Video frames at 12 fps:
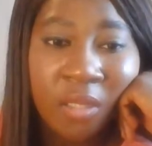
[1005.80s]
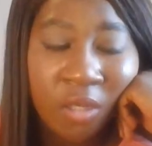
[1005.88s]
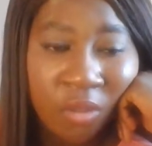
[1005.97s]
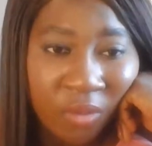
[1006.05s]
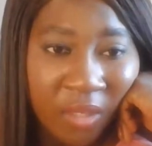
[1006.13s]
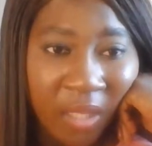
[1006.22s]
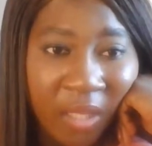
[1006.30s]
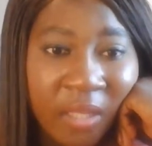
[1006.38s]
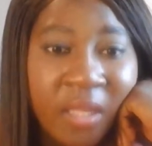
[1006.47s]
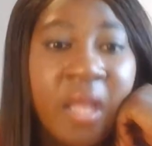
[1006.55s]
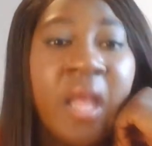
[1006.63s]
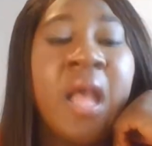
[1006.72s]

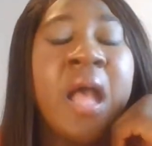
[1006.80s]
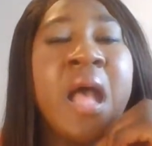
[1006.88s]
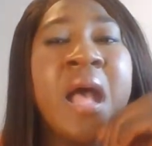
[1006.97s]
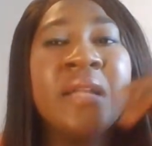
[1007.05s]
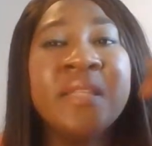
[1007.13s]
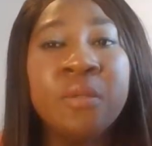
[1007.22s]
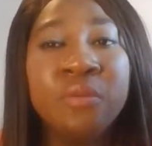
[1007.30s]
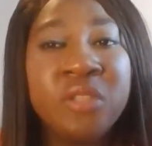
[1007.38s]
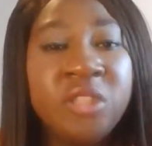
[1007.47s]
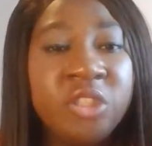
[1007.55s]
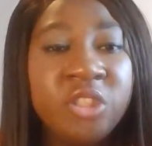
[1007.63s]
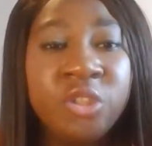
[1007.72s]
Okay? And I will
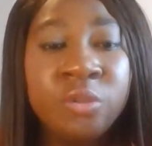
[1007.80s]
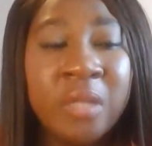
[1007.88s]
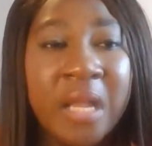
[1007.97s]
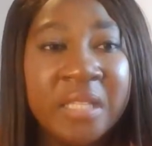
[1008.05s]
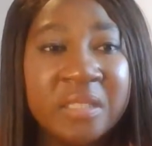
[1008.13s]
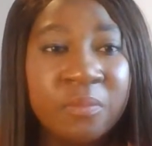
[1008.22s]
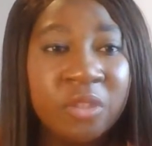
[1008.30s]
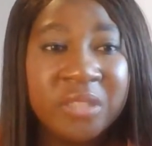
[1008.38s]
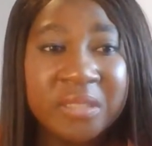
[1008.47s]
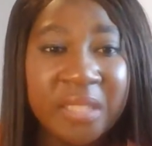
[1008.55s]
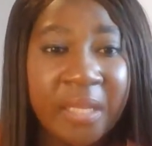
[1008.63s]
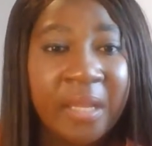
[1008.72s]
teach you as much
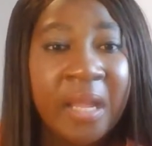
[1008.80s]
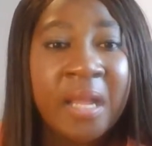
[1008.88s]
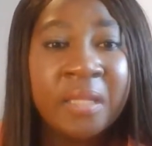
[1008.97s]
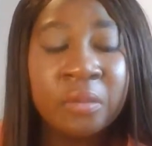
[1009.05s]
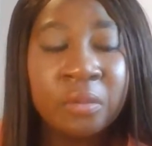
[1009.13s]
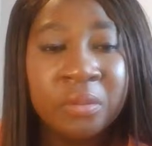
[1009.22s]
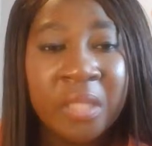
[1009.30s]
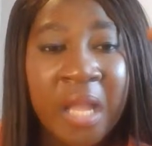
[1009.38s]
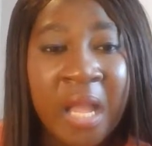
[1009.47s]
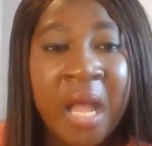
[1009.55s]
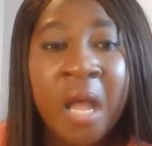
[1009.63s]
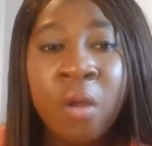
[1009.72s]
as I can on
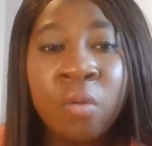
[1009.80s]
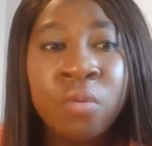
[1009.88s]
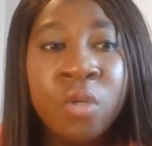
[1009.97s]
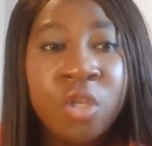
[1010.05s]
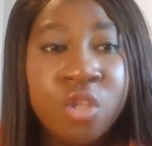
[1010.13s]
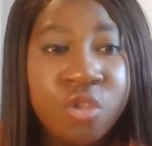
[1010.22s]
how